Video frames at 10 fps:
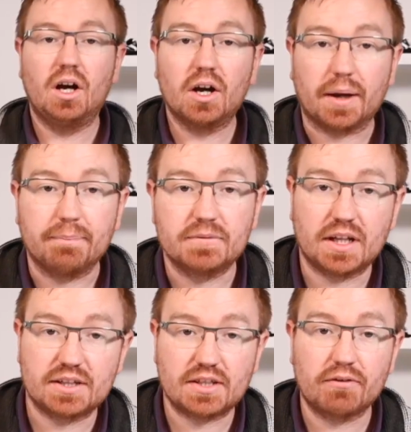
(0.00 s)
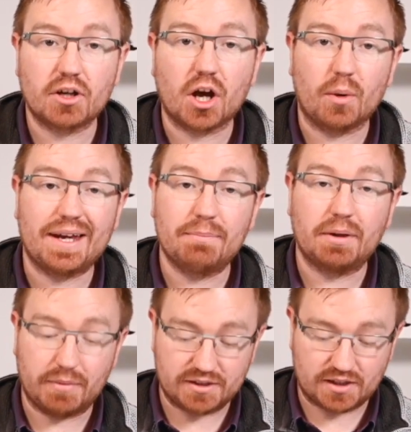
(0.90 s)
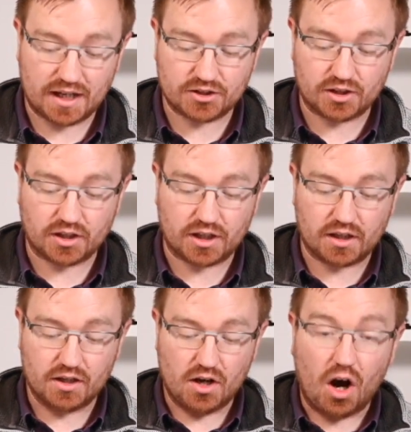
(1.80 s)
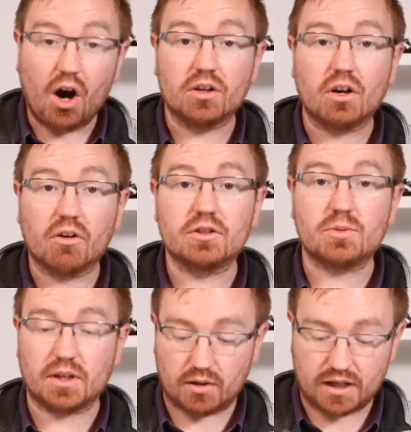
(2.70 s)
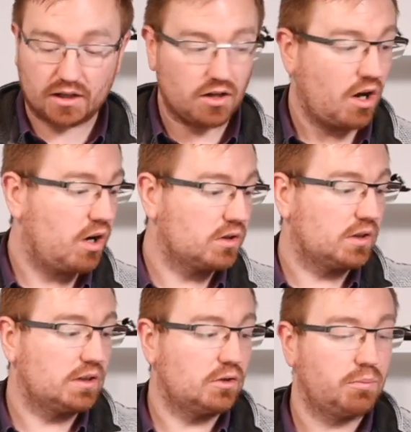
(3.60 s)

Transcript: Okay, so let's have a go at implementing that circuit on our Arduino here, on our little